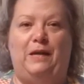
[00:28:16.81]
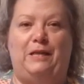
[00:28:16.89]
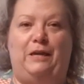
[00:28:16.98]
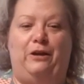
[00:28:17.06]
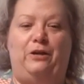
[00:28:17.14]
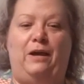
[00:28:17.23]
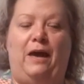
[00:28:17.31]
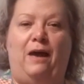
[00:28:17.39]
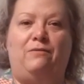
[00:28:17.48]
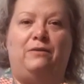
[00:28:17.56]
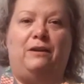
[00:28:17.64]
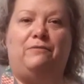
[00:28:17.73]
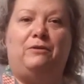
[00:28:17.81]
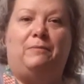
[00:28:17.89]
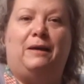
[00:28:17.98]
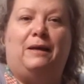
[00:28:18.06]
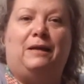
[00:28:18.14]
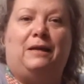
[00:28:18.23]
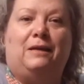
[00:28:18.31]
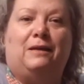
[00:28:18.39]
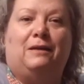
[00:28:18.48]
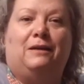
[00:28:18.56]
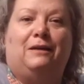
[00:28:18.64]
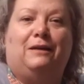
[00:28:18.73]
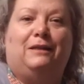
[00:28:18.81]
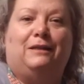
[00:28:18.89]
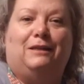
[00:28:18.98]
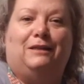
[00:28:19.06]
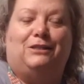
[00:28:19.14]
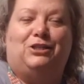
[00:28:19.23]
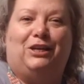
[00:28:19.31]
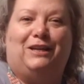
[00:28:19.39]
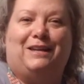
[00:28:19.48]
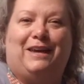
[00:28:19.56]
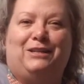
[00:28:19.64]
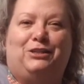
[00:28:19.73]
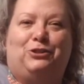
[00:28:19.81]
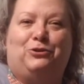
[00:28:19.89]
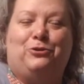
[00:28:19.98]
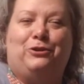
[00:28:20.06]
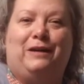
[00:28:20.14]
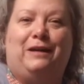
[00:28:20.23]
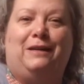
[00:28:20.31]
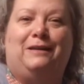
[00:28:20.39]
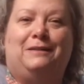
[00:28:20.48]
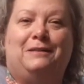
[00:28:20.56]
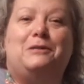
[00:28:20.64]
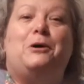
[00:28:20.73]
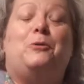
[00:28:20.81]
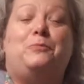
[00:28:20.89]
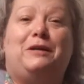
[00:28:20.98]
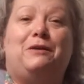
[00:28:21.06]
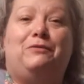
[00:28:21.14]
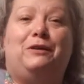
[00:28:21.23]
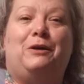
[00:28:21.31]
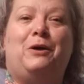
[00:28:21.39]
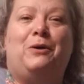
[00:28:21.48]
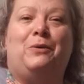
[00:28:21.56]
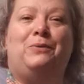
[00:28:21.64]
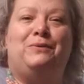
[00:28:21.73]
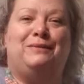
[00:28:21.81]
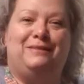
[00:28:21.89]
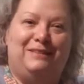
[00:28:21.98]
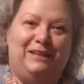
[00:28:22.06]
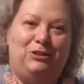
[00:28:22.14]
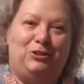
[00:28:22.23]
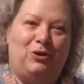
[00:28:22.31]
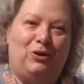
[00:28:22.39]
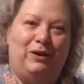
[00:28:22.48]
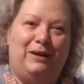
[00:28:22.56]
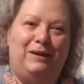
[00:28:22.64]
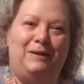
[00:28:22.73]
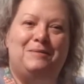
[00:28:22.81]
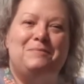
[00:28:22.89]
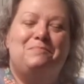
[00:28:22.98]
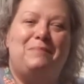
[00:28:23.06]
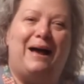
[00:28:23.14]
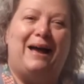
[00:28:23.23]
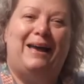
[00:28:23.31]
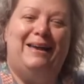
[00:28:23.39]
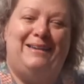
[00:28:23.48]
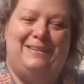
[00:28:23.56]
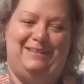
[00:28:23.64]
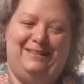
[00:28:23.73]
And there you have it, everybody. Chicken cacciatore. Hope you give it a go. Enjoy. Bye.